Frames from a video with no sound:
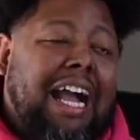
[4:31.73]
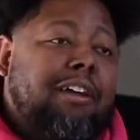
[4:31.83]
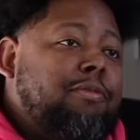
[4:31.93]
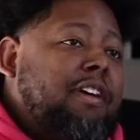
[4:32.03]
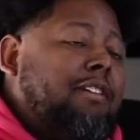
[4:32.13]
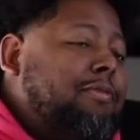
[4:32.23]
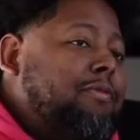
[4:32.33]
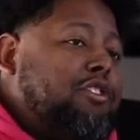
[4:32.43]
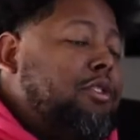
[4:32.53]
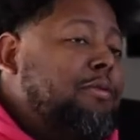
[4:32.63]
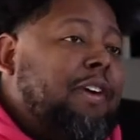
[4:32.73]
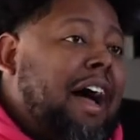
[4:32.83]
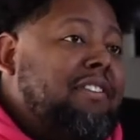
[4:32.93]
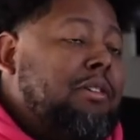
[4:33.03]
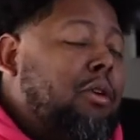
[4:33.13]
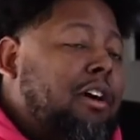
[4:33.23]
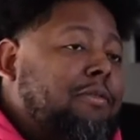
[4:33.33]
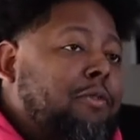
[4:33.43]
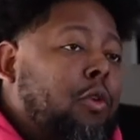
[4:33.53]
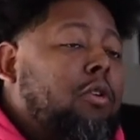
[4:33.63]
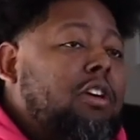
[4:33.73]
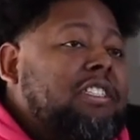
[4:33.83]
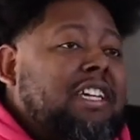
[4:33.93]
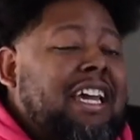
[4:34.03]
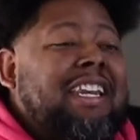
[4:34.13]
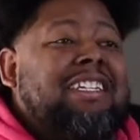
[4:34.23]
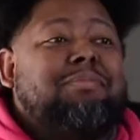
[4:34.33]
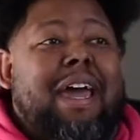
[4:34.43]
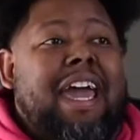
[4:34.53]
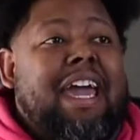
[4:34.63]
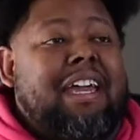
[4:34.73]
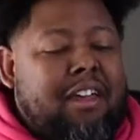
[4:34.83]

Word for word: I can fit a two 5D Mark IVs in this bag.